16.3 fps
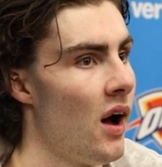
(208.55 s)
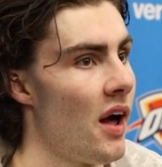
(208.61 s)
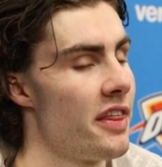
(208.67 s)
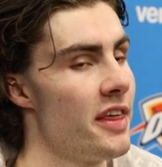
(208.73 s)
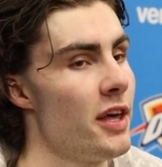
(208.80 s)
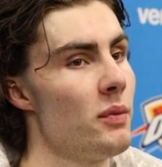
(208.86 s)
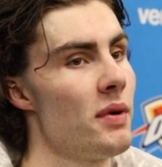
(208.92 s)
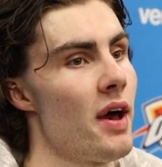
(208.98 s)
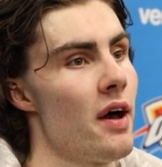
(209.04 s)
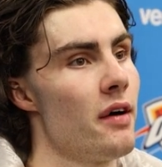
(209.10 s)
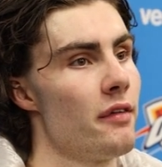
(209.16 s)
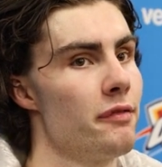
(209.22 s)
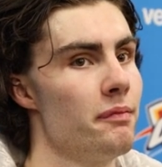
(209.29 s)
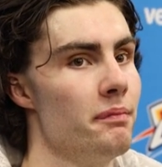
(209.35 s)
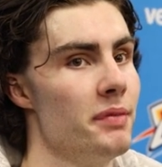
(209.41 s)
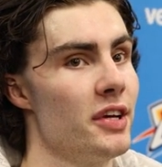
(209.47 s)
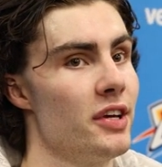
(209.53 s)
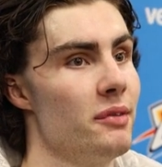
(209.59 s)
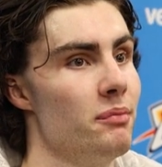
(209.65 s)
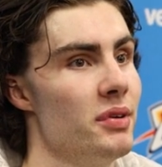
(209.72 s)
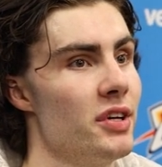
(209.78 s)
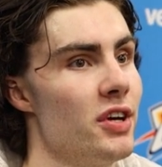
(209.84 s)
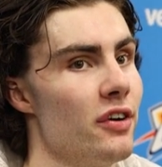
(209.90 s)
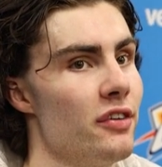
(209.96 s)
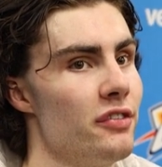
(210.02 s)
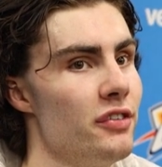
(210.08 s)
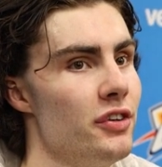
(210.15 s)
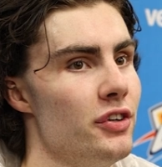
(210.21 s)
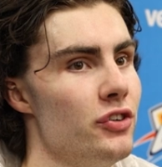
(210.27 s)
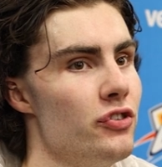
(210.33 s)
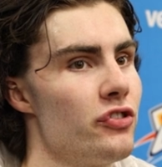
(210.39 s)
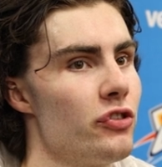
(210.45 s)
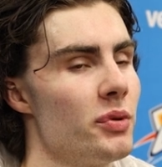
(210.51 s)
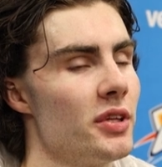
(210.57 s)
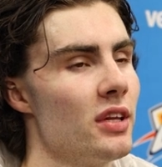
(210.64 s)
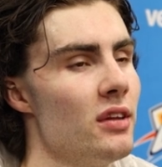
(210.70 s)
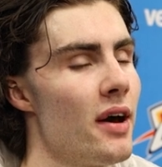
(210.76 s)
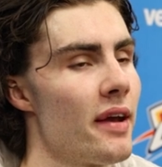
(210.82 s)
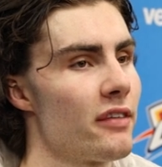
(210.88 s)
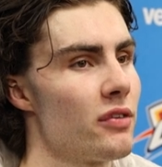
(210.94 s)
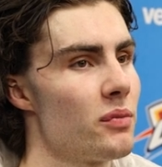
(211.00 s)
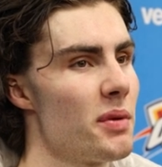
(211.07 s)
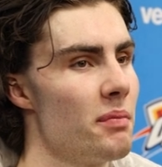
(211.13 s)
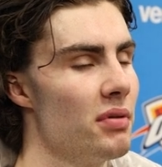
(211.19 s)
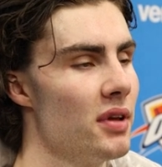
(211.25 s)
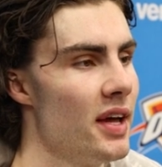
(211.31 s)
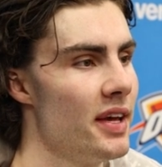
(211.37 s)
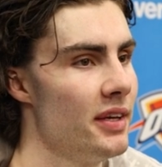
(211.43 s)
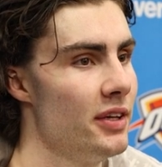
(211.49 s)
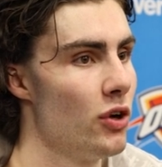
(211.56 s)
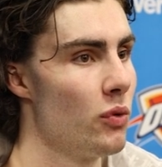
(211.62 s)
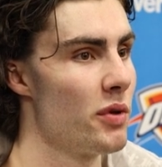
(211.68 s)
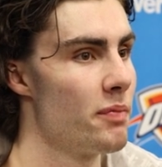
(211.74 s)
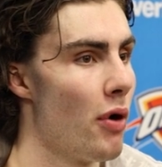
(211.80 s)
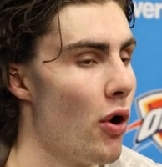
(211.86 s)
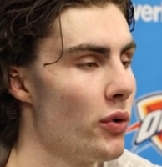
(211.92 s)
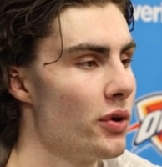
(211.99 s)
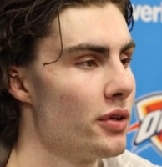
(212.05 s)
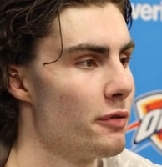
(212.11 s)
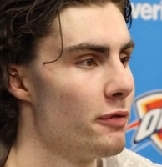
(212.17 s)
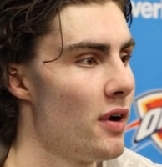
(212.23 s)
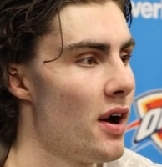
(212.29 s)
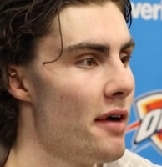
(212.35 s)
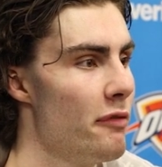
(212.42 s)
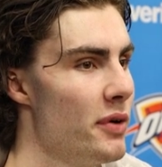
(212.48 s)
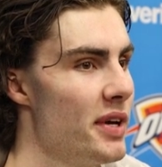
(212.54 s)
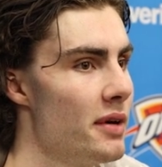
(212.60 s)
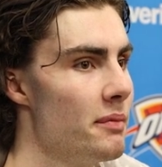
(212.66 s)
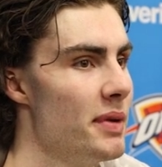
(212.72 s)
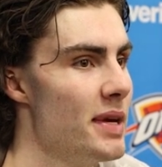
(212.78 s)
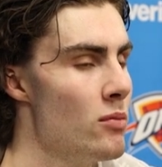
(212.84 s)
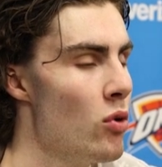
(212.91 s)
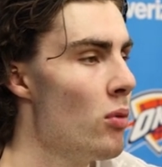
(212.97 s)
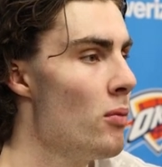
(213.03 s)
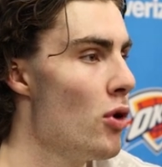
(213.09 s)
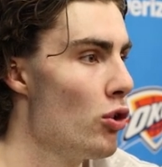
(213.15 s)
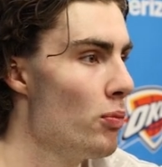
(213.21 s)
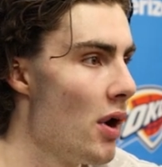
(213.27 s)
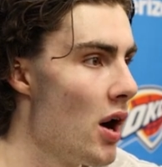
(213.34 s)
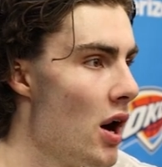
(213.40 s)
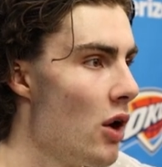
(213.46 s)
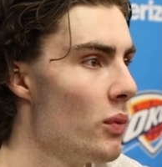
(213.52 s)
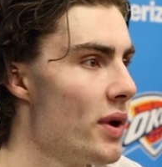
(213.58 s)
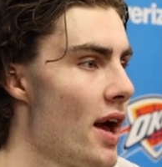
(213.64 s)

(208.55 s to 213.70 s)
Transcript: I think we have because usually with the lineups that we play, you know, with poke at the five, we can be more mobile.